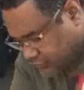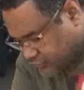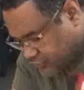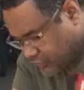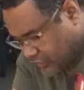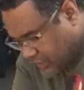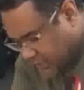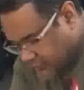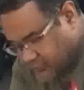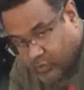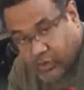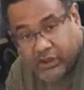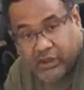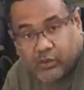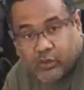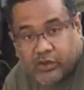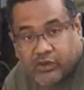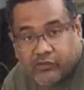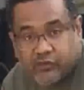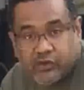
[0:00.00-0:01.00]
the
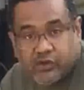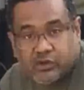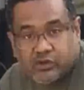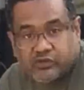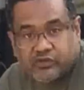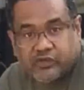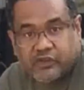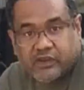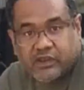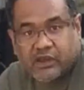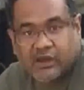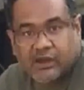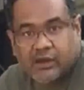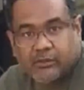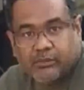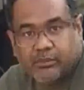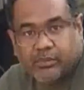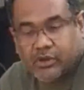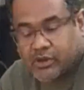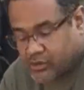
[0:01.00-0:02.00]
driveway. We've used
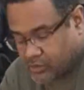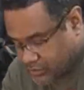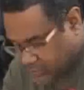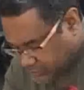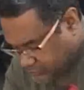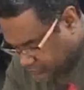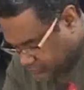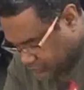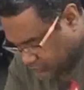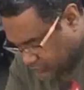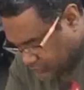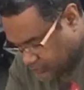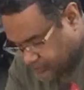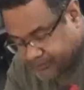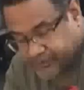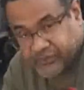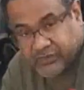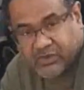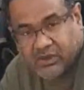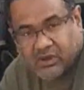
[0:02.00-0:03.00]
the blower to
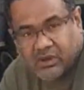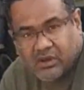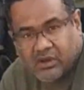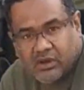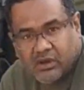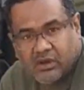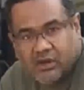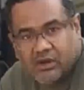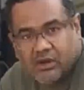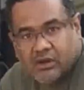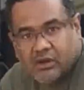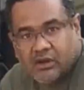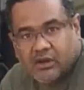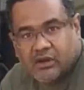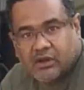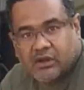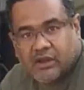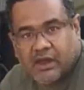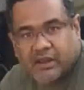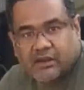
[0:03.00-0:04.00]

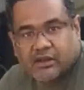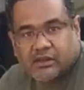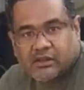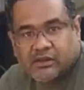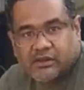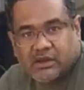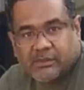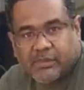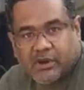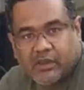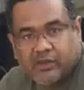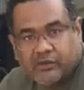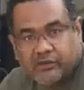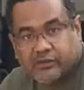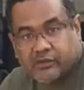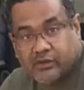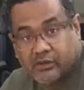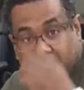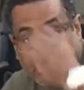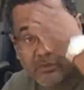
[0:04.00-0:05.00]
kind of clean up a
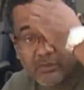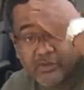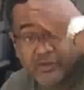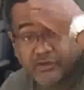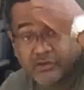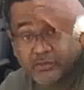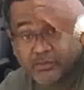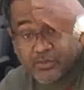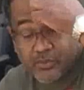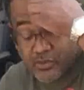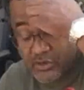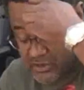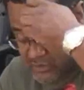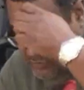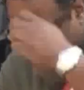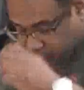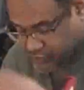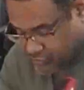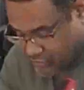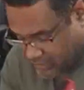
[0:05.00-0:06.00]
little bit of the debris
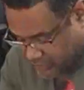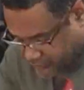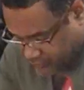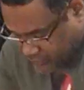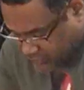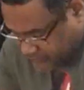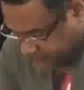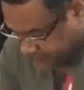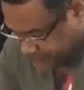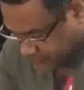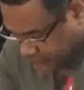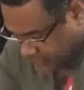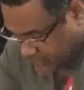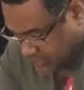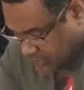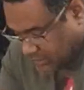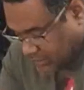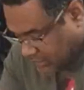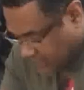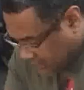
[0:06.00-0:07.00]
on the driveway.
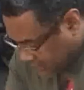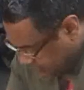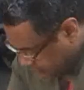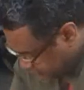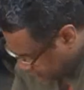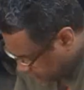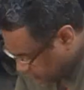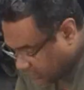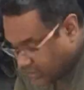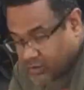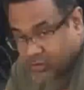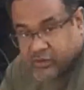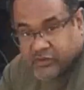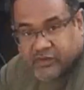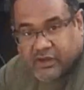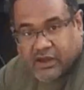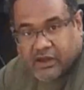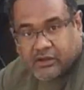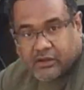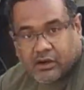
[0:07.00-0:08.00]
So now
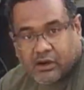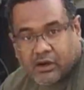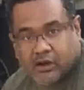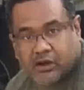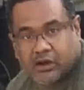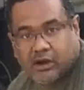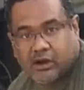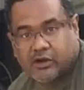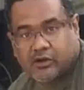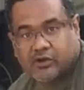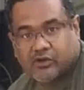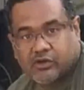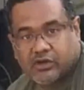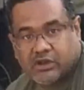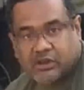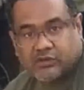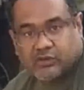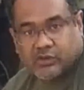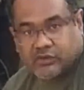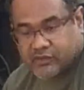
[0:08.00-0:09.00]
we've got our
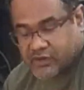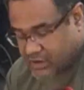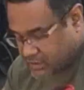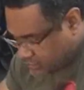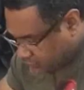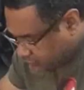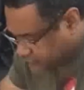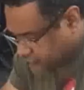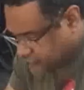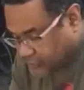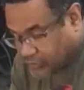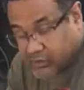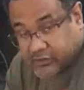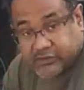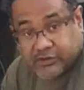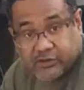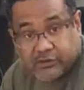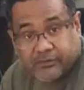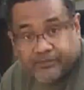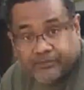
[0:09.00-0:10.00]
ingredients. We've got our
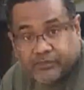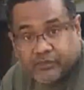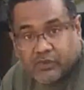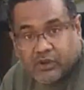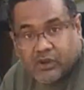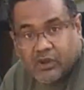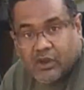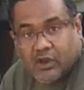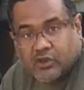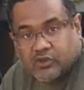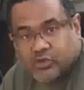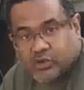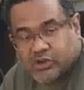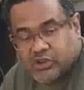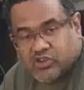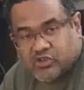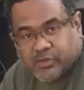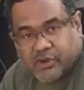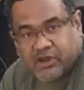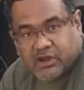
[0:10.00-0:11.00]
salt. So we're
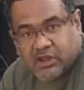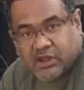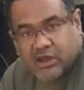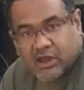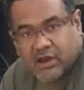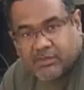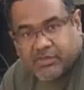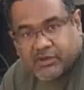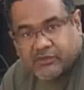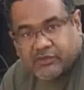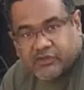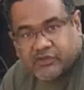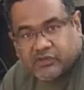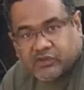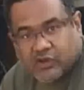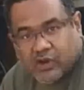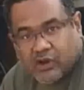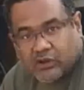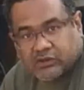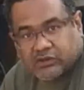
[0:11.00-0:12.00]
gonna use about a cup of
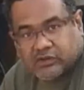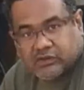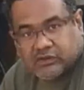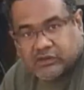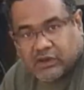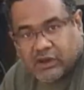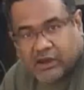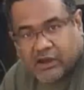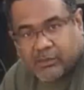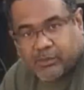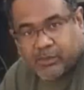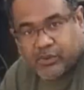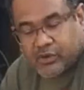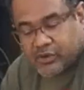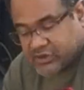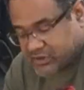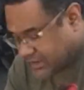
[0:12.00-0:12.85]
salt per